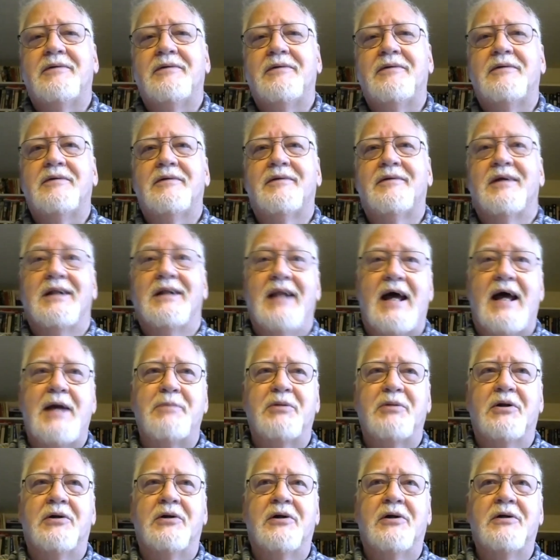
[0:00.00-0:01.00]
the
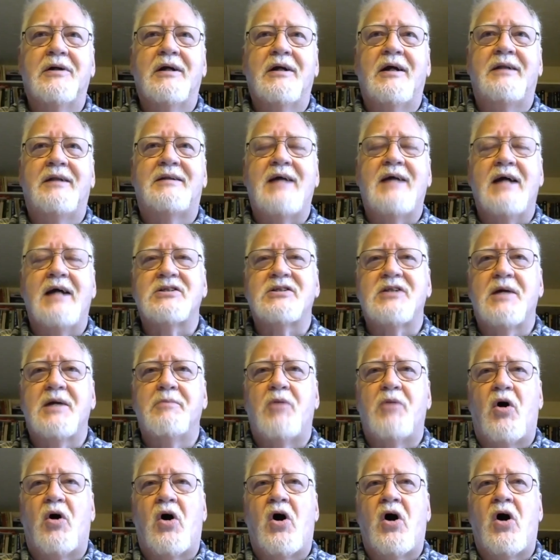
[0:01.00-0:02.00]
labeler, and test them
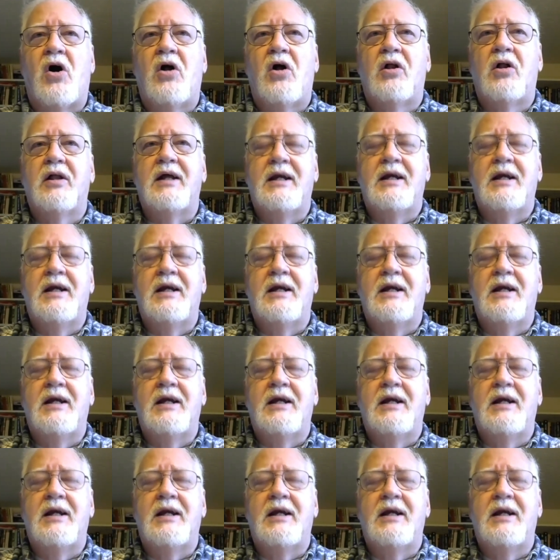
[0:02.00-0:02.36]
all